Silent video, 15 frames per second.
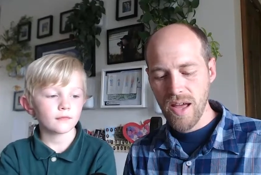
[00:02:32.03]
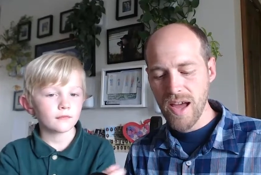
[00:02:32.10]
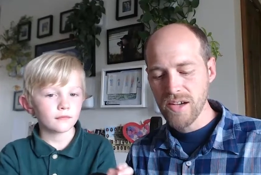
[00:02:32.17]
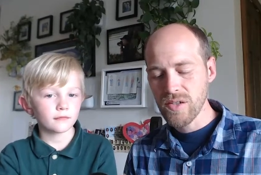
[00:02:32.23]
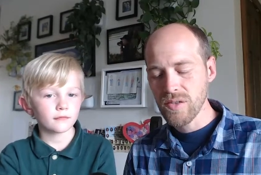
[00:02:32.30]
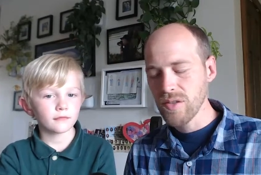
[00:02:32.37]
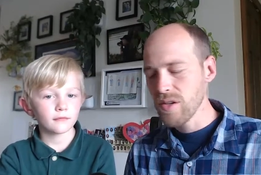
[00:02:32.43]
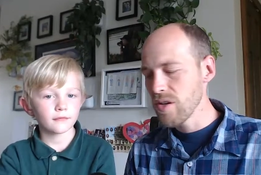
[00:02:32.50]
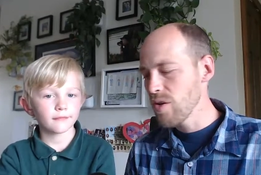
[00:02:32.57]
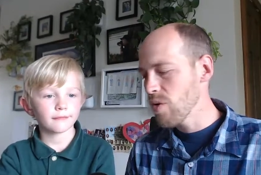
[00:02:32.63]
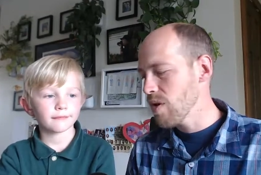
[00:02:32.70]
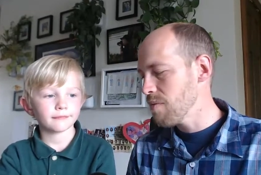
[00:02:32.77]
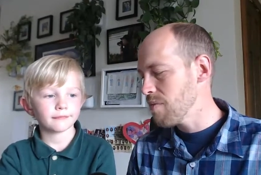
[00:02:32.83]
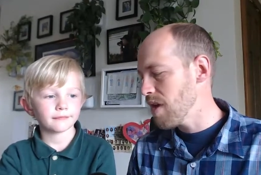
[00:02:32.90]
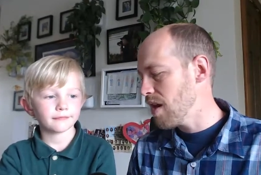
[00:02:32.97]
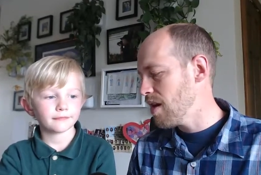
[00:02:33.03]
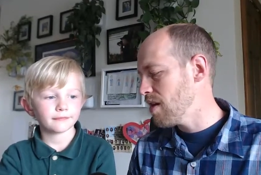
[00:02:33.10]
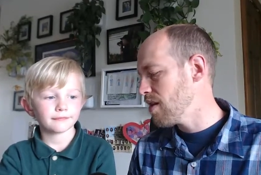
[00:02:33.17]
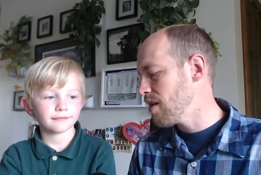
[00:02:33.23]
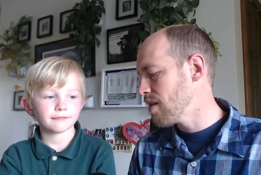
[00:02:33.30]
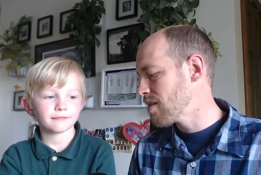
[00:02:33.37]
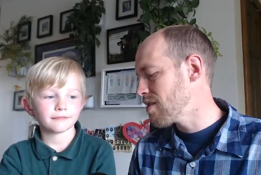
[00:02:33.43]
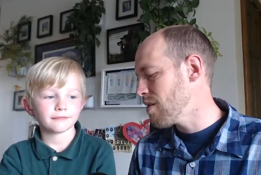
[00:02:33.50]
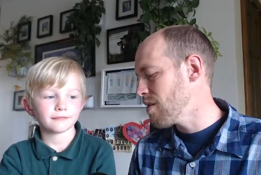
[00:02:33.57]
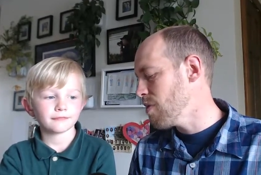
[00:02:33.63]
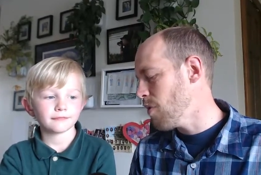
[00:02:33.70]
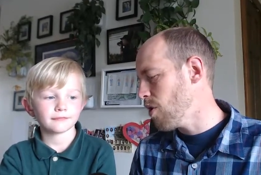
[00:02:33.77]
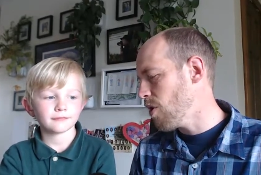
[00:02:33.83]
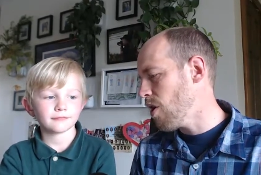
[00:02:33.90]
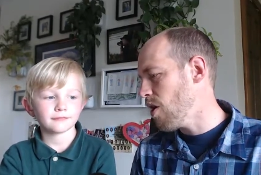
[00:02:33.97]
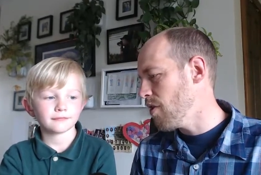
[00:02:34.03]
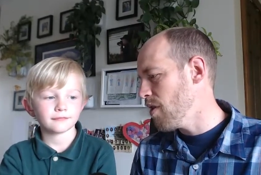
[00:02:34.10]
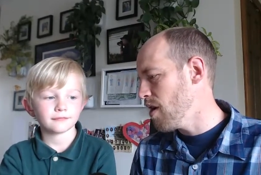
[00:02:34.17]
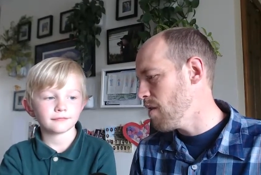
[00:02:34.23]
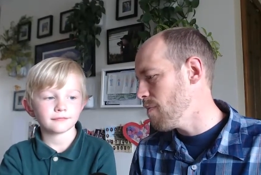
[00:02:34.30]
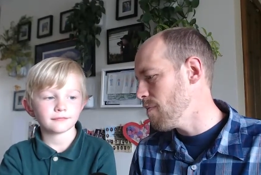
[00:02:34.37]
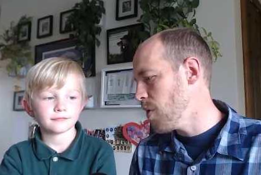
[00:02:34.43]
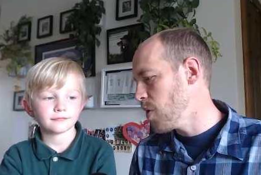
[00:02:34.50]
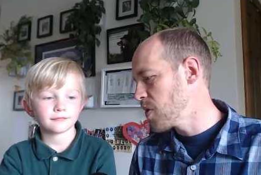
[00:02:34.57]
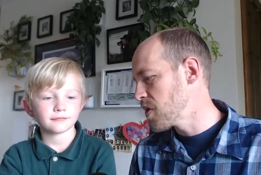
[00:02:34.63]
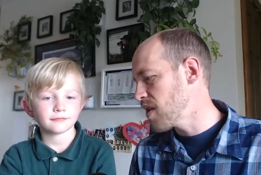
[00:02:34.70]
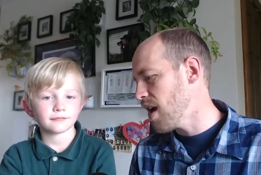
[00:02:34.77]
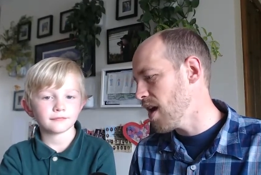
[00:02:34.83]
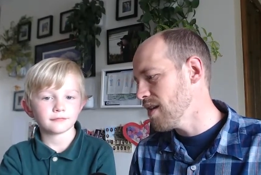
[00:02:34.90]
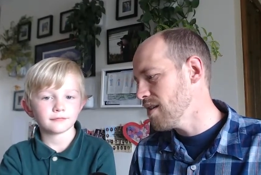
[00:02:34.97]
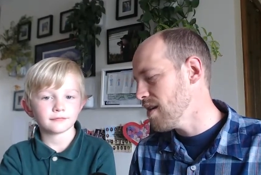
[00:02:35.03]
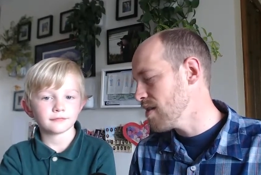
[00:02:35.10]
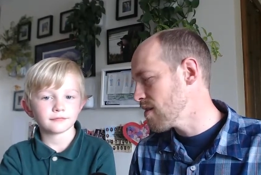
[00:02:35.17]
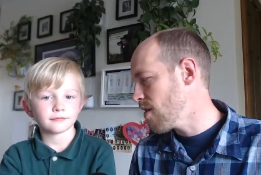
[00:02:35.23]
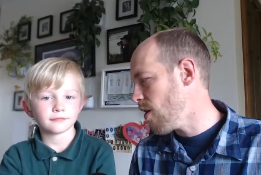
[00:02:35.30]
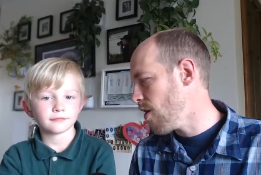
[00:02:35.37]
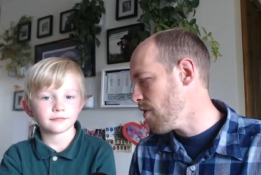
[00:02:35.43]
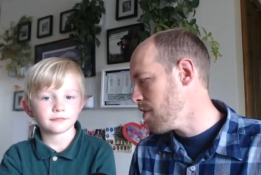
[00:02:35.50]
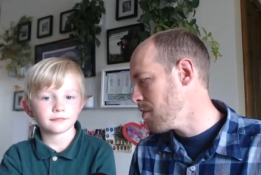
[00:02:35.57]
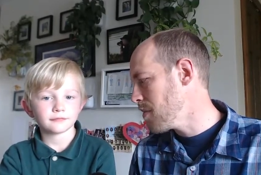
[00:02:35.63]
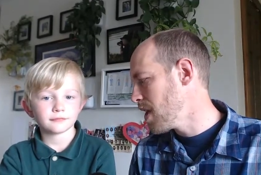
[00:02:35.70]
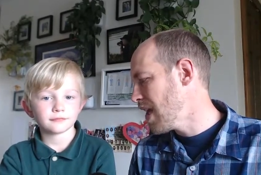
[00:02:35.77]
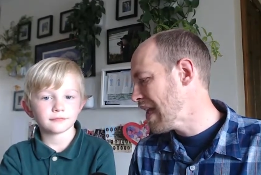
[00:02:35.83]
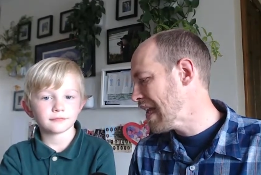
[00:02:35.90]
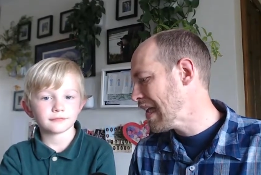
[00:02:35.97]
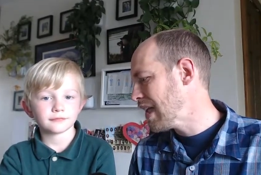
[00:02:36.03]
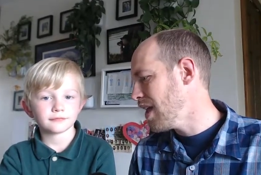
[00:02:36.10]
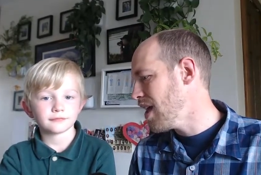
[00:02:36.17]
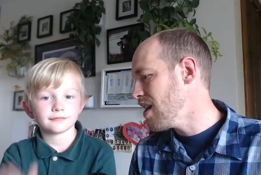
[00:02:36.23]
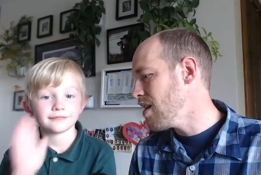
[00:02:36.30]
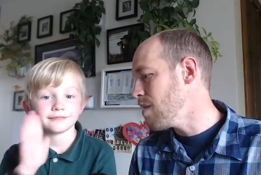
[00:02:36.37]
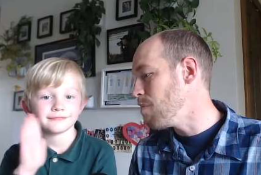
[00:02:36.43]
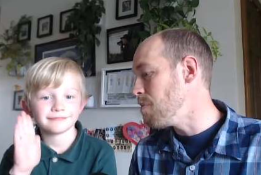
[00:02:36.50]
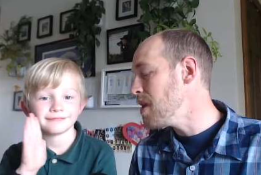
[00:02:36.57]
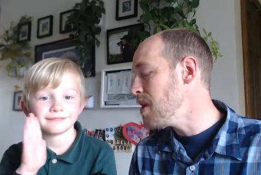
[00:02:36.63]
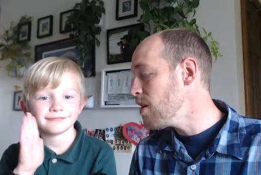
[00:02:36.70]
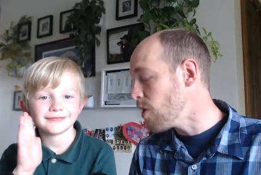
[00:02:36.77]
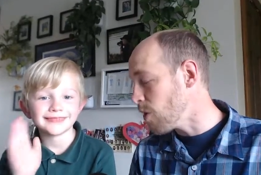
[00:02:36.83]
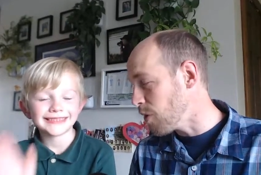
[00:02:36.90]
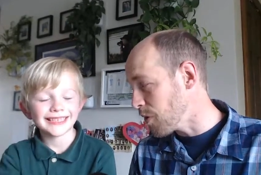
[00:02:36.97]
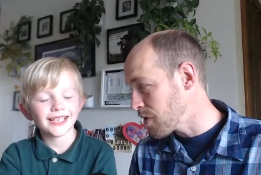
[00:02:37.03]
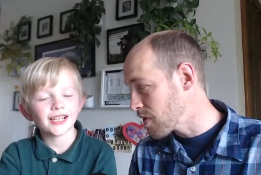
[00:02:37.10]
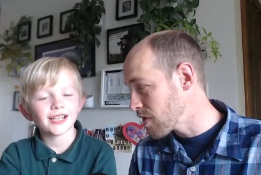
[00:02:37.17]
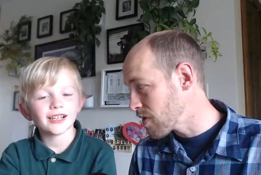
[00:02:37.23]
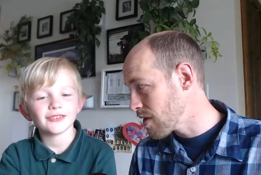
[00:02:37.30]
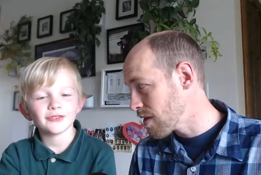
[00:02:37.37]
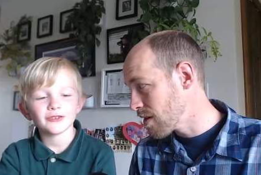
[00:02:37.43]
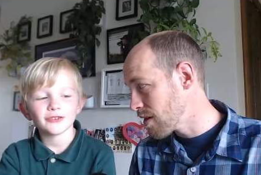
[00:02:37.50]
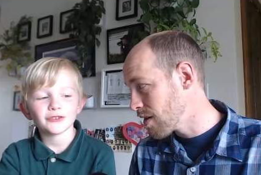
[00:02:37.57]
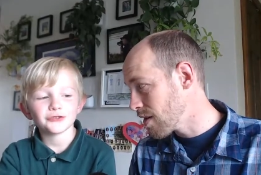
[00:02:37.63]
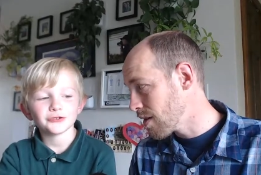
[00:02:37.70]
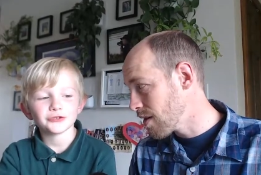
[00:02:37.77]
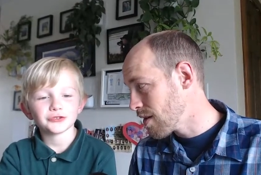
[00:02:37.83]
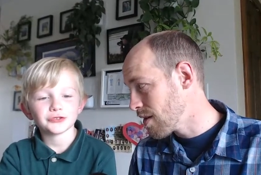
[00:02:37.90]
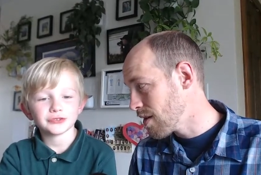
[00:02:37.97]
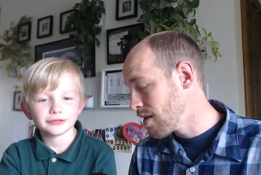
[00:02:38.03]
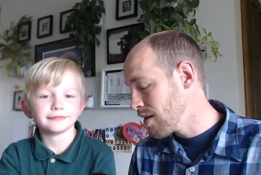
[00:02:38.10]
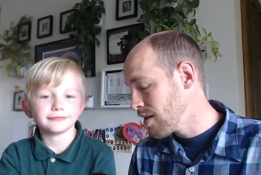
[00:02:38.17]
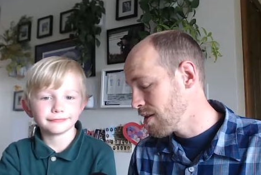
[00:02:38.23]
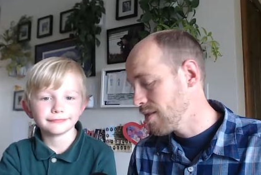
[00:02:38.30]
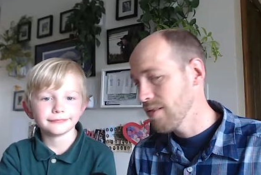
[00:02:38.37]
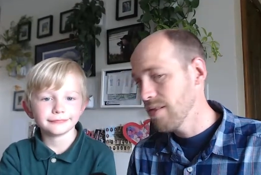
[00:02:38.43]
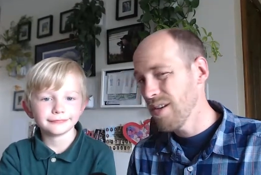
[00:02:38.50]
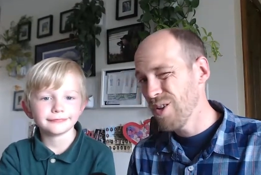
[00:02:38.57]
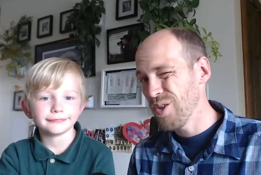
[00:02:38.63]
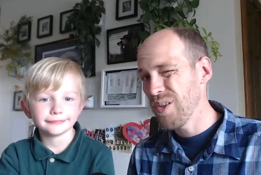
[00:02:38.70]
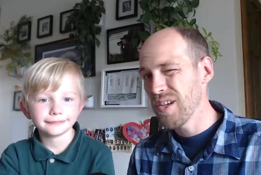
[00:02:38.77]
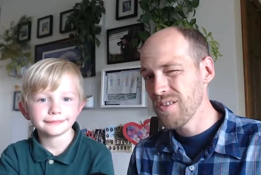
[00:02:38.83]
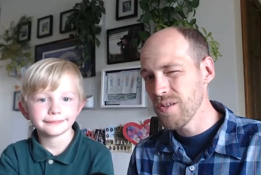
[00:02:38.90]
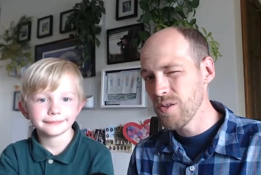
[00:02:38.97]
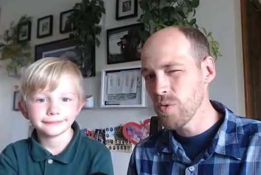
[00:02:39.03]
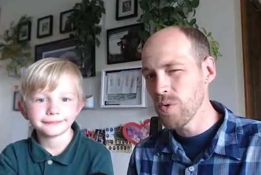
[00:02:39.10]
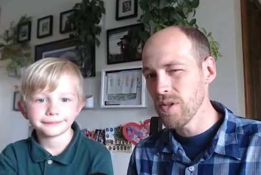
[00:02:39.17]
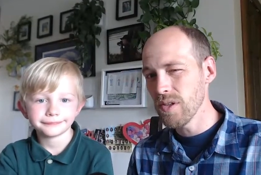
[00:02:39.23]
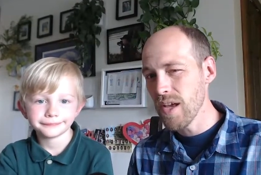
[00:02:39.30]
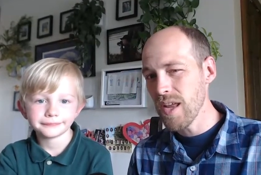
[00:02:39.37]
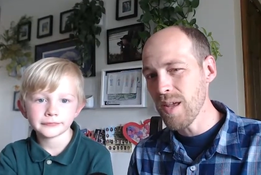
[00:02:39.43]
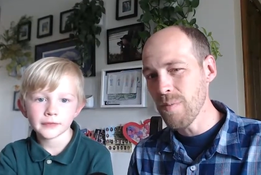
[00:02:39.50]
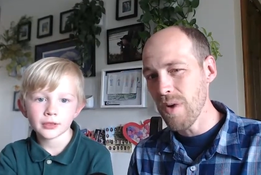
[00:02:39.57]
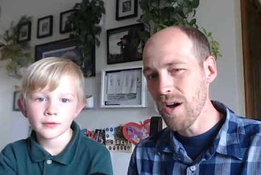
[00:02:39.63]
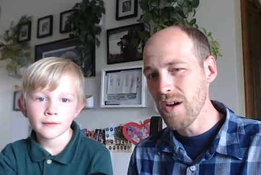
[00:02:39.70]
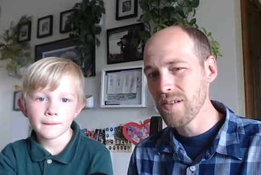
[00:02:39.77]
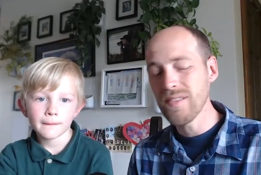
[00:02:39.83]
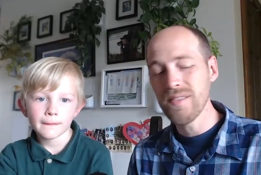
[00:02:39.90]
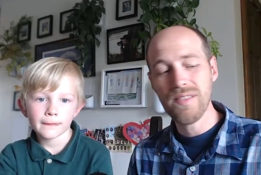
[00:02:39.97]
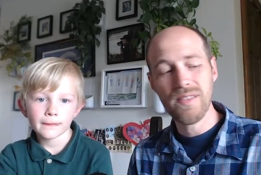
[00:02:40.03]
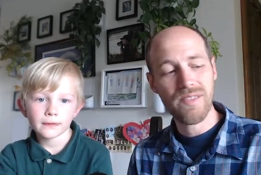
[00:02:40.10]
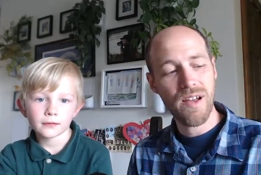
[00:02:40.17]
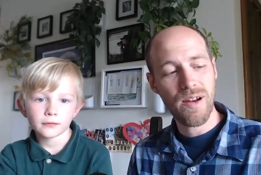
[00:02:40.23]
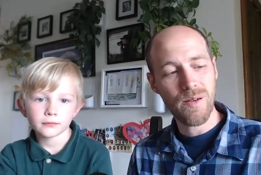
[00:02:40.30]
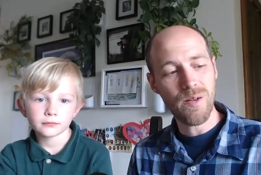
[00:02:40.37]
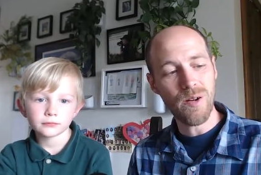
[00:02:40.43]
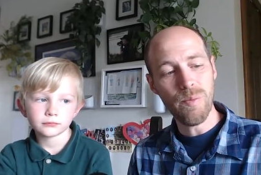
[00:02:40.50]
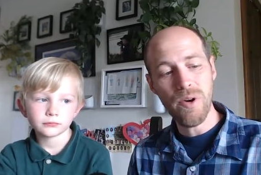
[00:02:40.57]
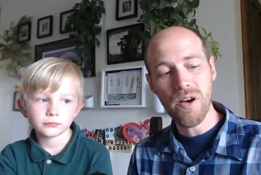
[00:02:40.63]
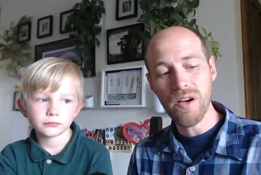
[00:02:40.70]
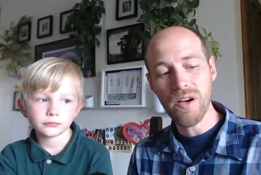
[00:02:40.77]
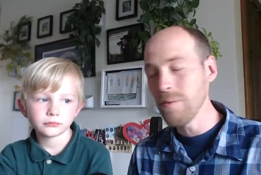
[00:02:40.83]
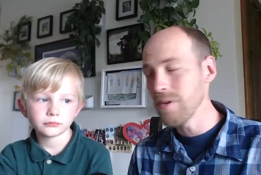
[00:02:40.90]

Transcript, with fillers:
Speaker 1: actually, you know what, Bennett? Some people call them, most scientists call them lady beetles. They don't like to use the word ladybug since it's not a real bug,